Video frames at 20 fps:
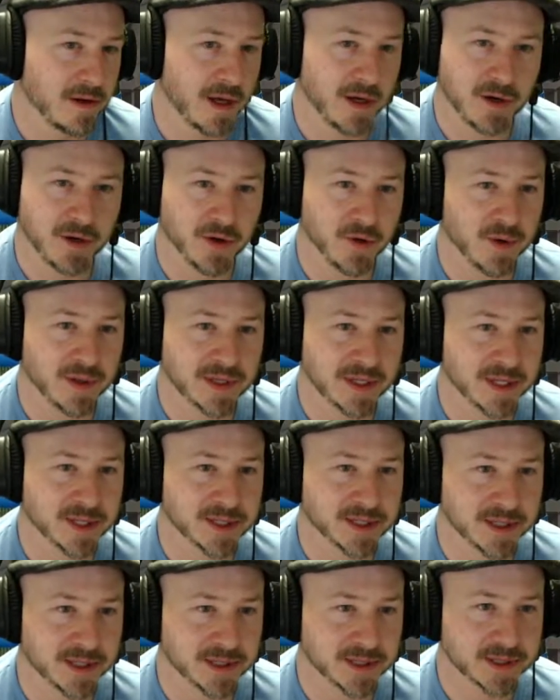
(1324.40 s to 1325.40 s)
I don't know what
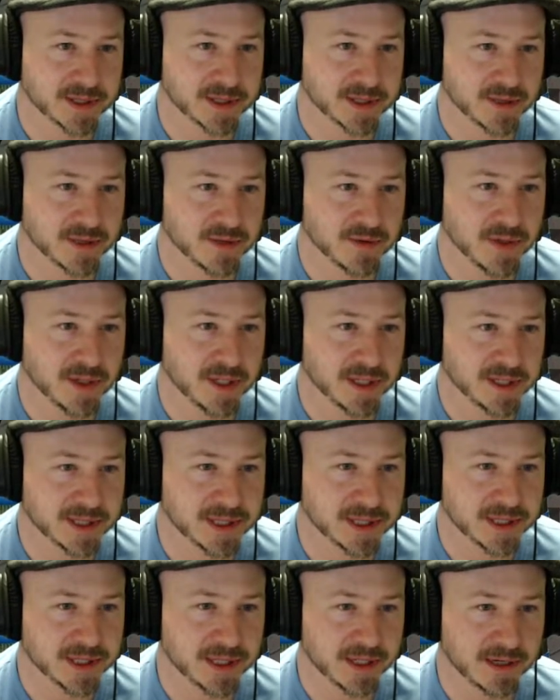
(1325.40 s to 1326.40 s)
this is. What is
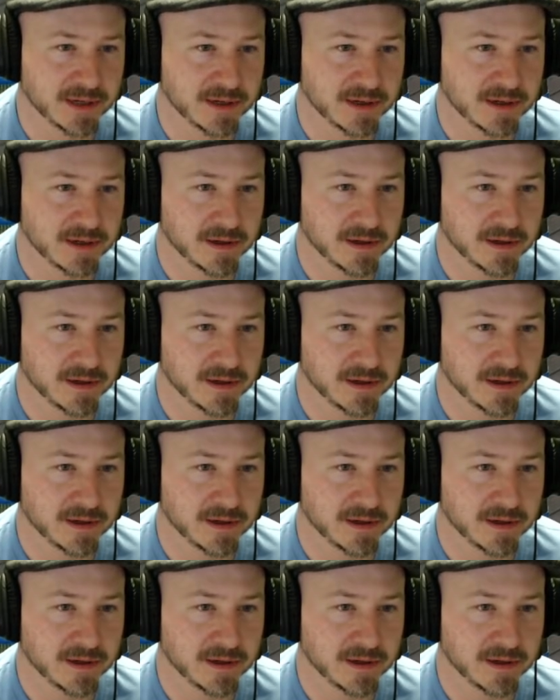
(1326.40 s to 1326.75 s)
this thing?